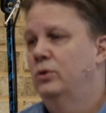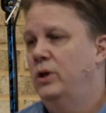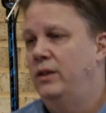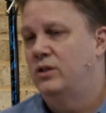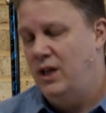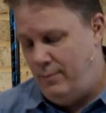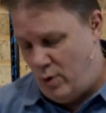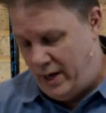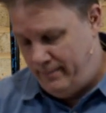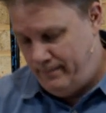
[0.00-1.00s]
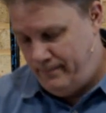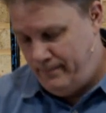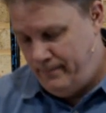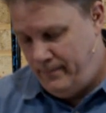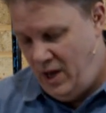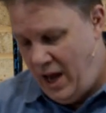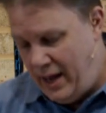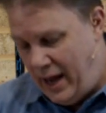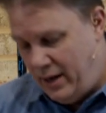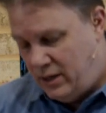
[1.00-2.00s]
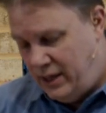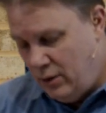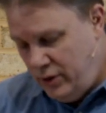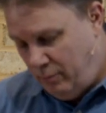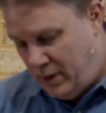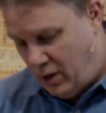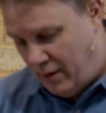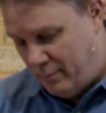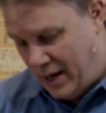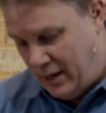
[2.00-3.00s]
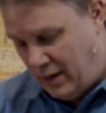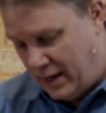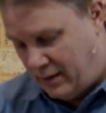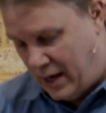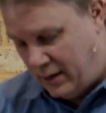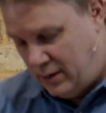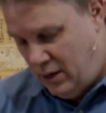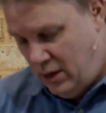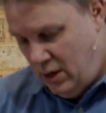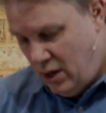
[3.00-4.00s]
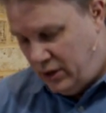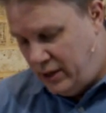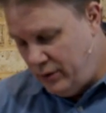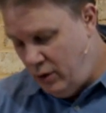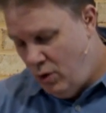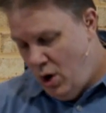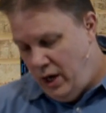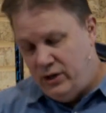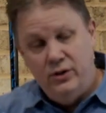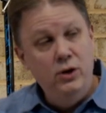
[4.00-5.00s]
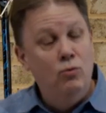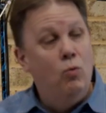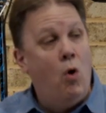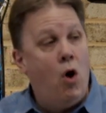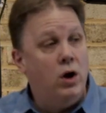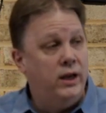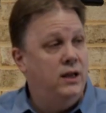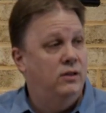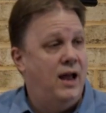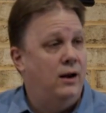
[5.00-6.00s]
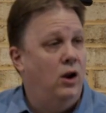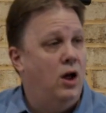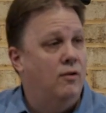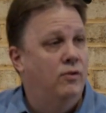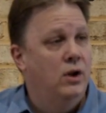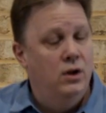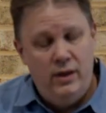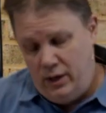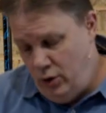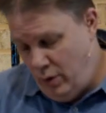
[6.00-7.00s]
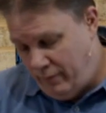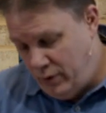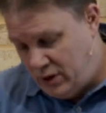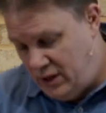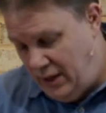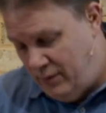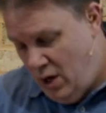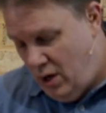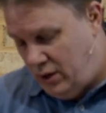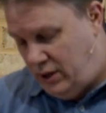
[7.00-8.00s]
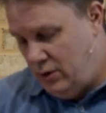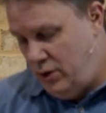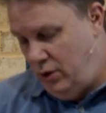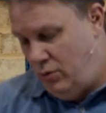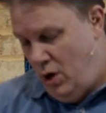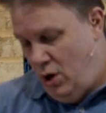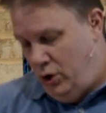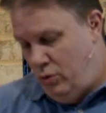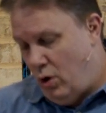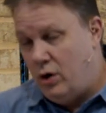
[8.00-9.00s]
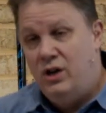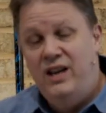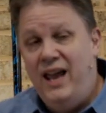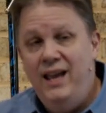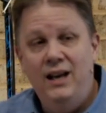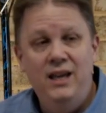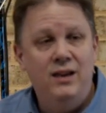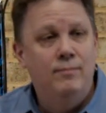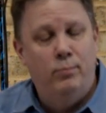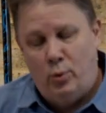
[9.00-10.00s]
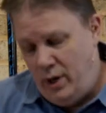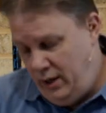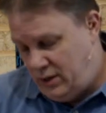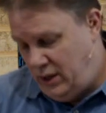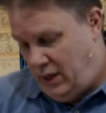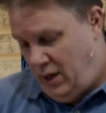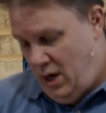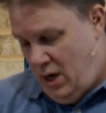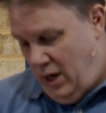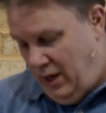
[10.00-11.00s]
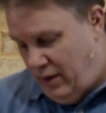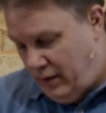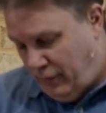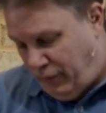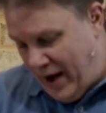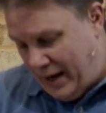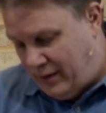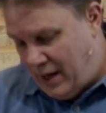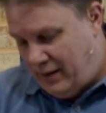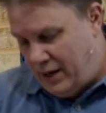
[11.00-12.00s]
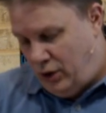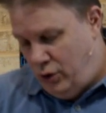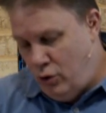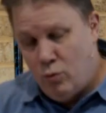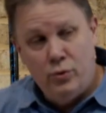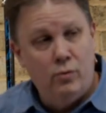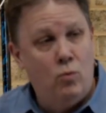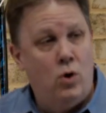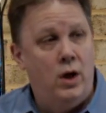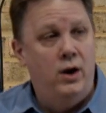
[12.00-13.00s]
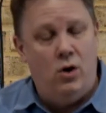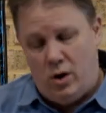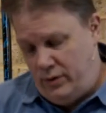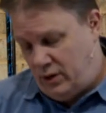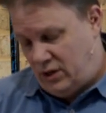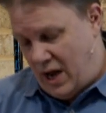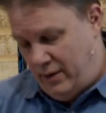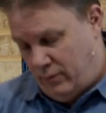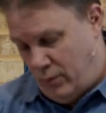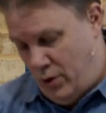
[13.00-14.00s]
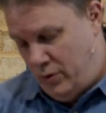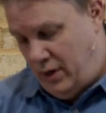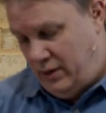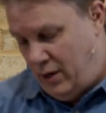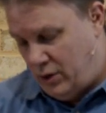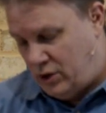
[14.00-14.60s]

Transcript: in the same way. And, and until you've been loved by, like that, until you, until you walk in that love that you have received, until you, you are daily embracing the, the fact that, that you were the one on the side of the road, that there's